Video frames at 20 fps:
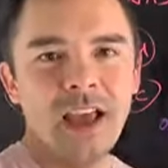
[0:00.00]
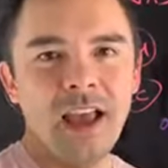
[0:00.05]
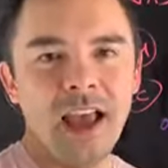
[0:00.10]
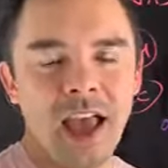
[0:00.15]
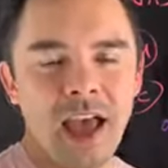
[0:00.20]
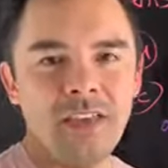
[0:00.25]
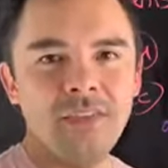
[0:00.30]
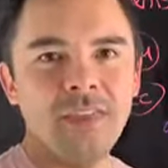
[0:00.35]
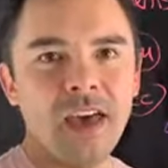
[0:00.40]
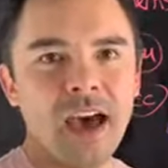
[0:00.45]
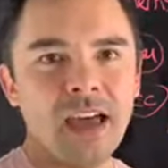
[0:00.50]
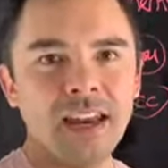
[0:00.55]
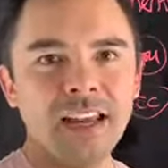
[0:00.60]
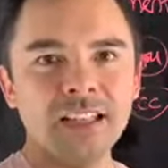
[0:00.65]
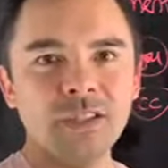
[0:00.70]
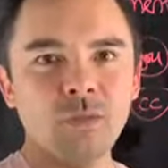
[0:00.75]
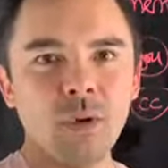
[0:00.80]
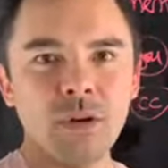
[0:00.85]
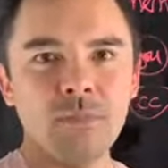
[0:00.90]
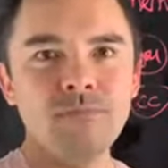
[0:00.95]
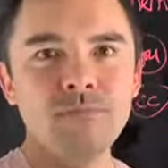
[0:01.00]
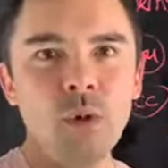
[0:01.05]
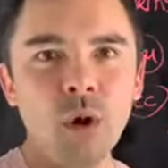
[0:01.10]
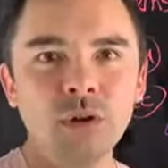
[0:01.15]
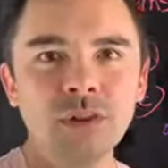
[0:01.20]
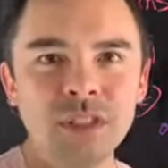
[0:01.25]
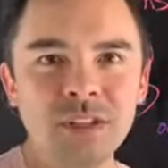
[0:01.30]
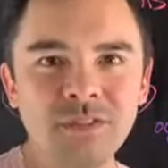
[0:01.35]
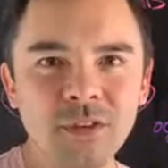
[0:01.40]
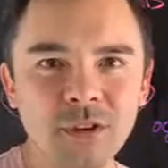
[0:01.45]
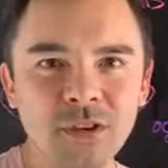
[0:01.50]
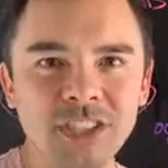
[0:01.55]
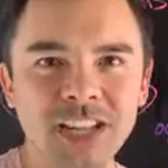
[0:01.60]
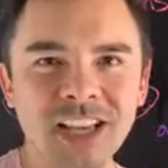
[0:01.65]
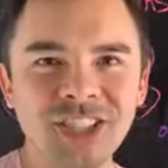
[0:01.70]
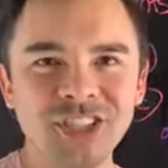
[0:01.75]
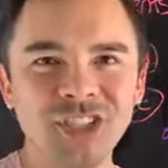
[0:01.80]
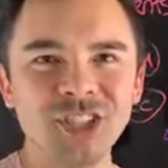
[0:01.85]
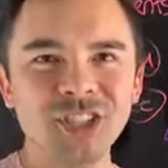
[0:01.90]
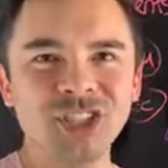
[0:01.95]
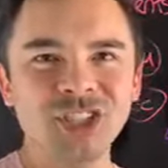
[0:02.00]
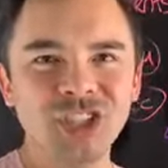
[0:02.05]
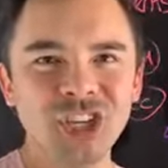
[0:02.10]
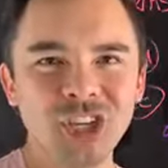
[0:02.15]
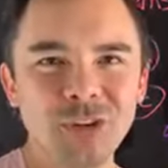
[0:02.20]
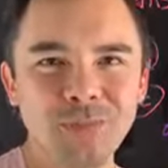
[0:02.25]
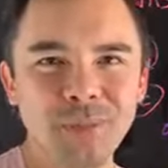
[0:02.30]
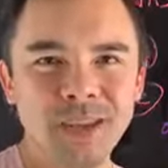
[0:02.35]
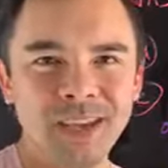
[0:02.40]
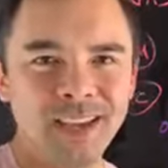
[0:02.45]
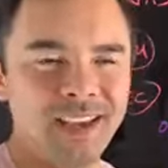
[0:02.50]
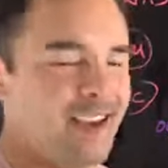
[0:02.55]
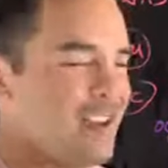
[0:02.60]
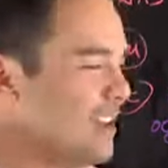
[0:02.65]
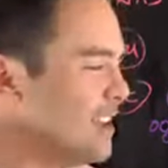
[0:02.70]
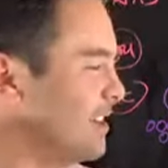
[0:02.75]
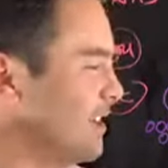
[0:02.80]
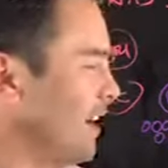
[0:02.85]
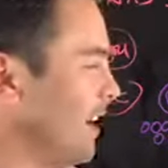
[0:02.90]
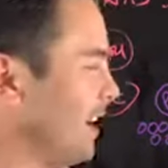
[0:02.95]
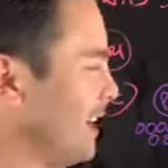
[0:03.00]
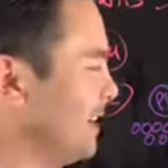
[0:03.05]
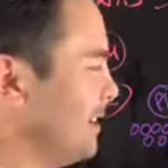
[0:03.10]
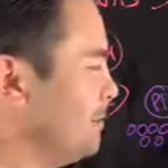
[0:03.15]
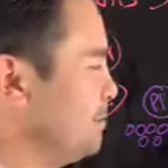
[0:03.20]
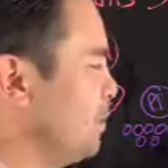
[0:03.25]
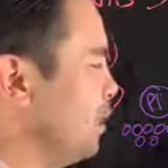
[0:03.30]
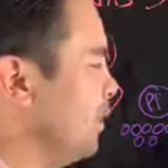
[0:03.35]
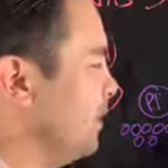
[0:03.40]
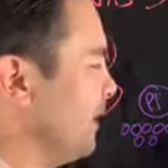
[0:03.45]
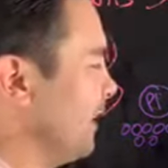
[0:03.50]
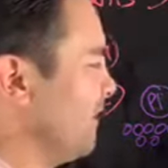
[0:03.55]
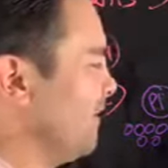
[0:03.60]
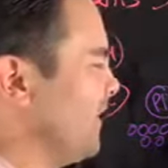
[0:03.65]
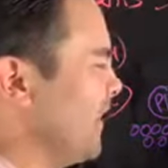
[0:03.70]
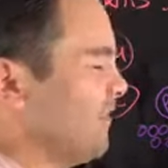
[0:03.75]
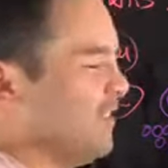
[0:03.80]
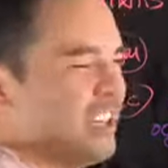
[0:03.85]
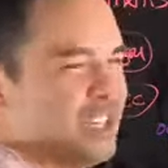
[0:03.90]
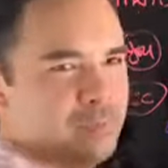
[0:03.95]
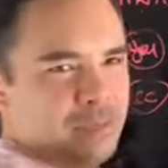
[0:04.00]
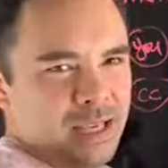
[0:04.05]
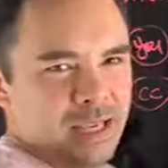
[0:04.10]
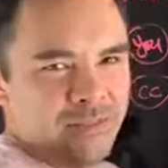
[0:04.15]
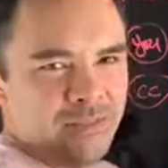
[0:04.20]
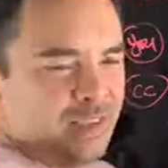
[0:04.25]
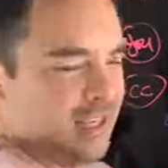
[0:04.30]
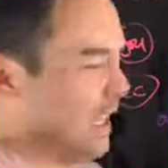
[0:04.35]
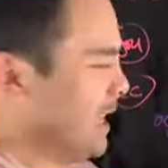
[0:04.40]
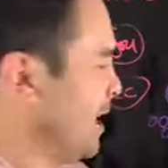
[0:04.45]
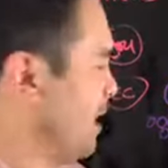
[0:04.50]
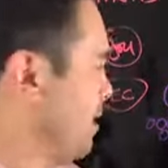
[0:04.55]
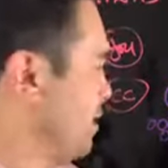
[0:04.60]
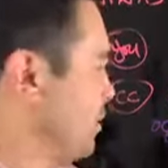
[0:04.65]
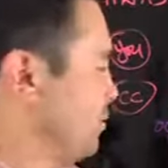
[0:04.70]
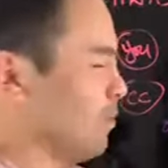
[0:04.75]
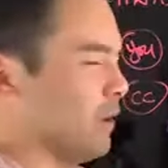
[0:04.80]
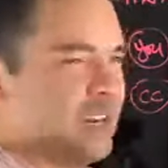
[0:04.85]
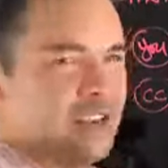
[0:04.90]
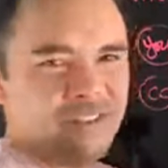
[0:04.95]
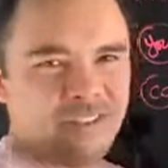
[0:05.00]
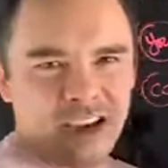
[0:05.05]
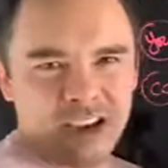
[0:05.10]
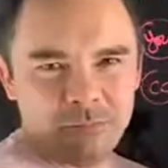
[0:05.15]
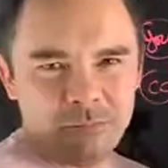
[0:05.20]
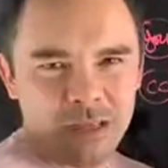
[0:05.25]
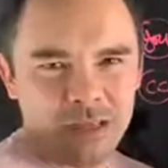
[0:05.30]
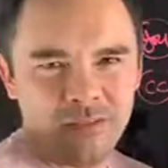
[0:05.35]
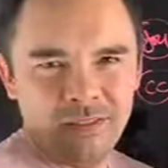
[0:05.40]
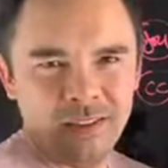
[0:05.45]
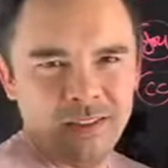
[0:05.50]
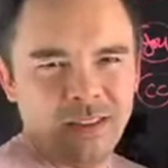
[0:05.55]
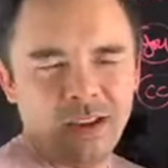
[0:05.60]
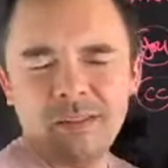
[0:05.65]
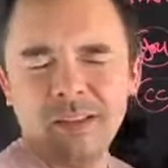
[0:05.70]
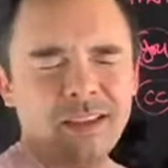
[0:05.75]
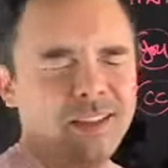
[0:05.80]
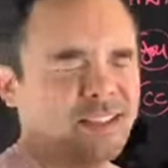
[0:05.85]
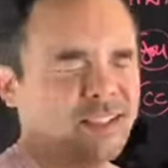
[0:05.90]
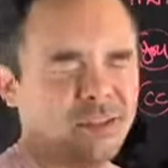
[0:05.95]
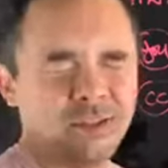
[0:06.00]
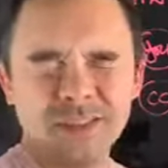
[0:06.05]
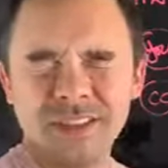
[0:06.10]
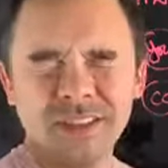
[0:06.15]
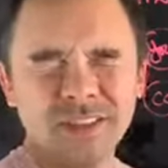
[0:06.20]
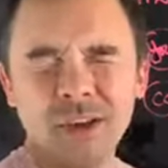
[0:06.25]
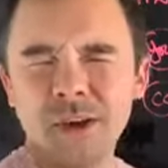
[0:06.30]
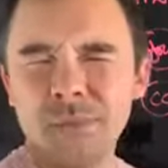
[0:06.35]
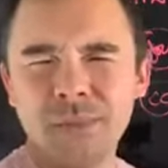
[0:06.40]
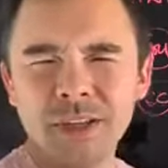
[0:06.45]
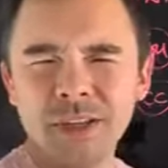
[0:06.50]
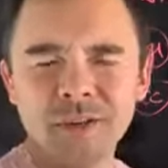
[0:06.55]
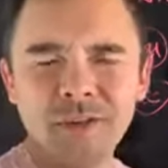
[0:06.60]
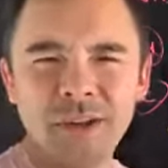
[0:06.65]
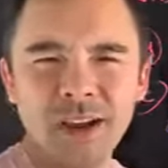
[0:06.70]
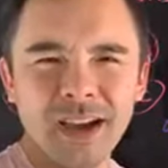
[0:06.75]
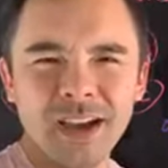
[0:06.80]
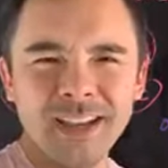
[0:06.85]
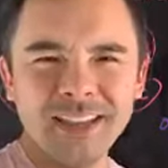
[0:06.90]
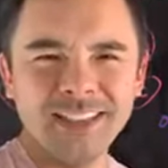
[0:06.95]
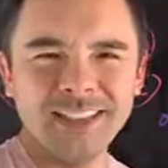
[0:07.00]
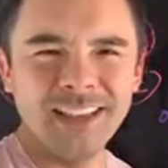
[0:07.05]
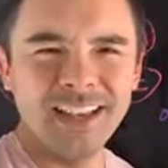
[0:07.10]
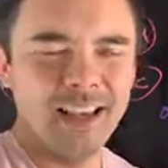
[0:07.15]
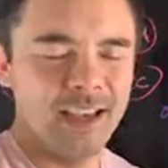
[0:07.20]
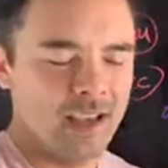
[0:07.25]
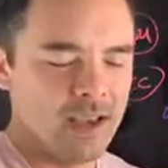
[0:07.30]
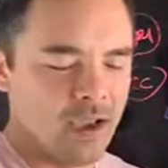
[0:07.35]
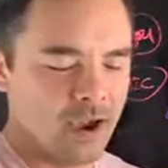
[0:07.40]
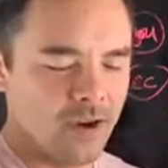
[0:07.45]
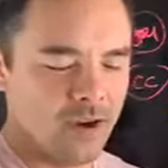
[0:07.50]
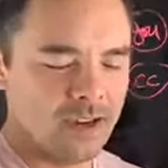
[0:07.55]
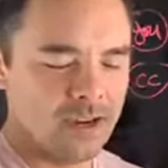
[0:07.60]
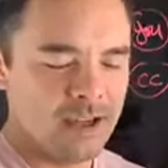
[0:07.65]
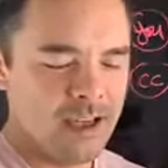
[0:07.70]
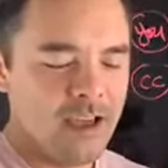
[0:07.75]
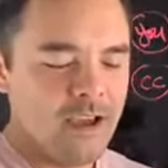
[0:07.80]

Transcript: And that is where most of your attention should be, not in moving 50 PV here and 25 PV there. That's so stupid, you guys. All right.